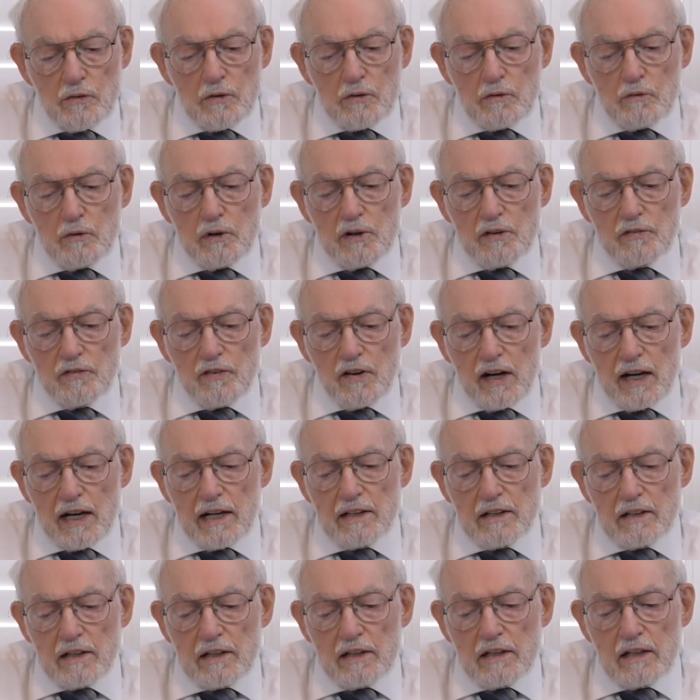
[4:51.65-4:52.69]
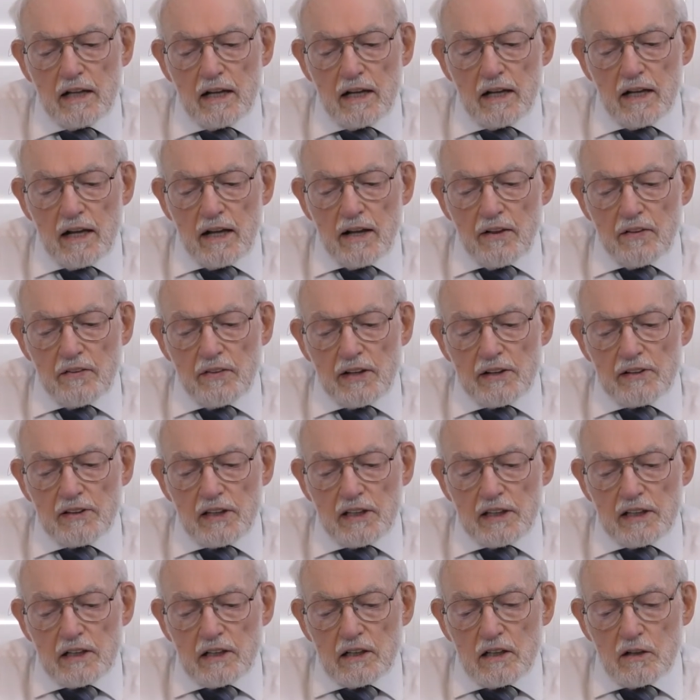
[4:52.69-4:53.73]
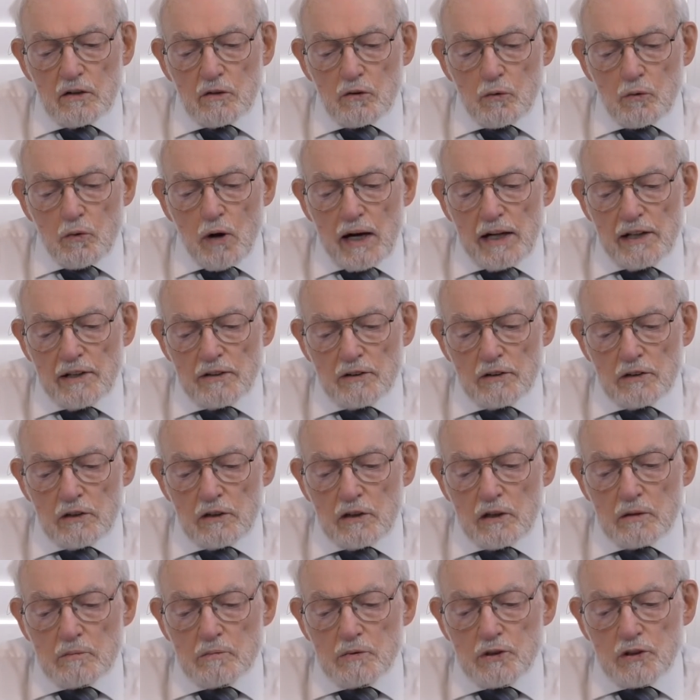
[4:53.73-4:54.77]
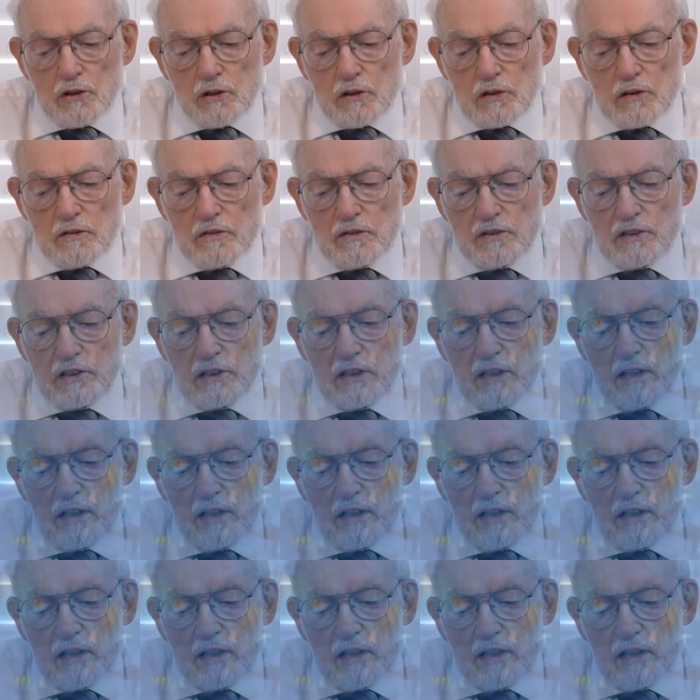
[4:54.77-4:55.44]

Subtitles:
we find that the writer observes